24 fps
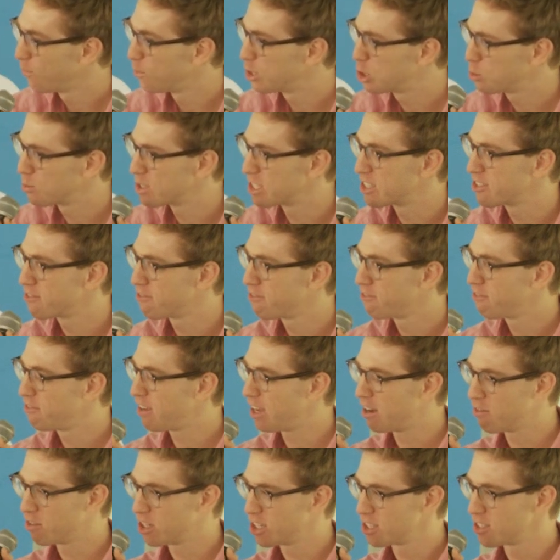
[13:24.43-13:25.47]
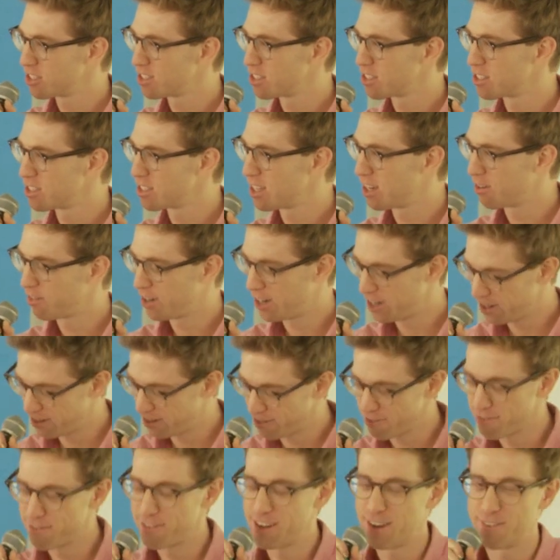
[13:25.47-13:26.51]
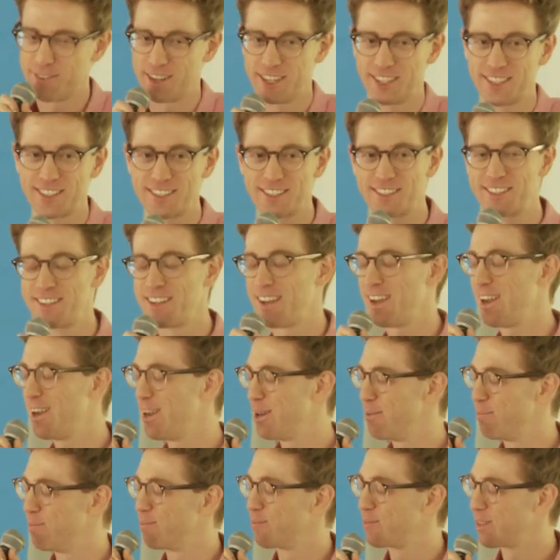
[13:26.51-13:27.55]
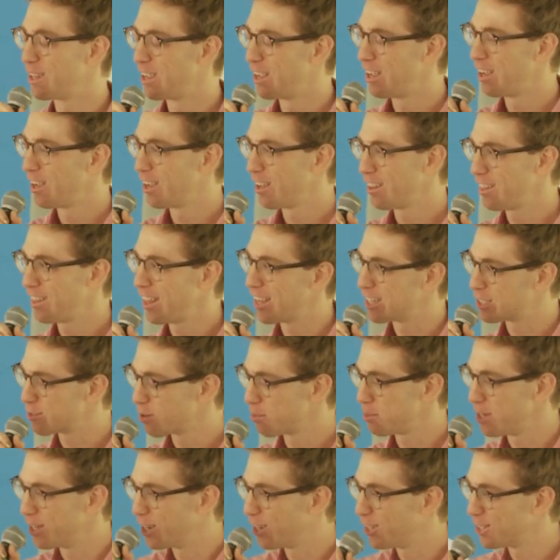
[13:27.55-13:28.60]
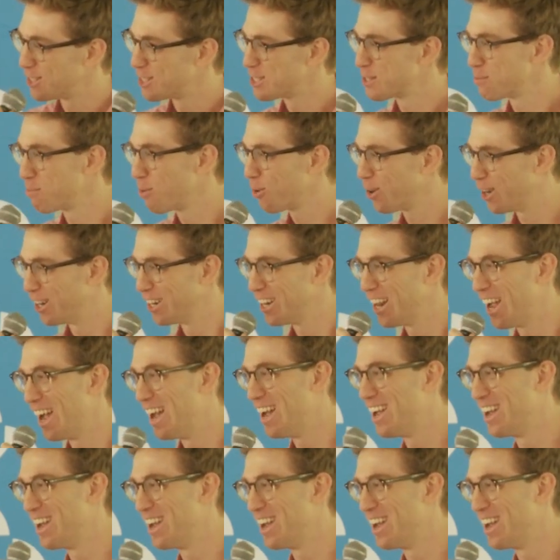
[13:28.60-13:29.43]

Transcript: Which was favorites, is that right? Favorites. Thanks for being a good sport.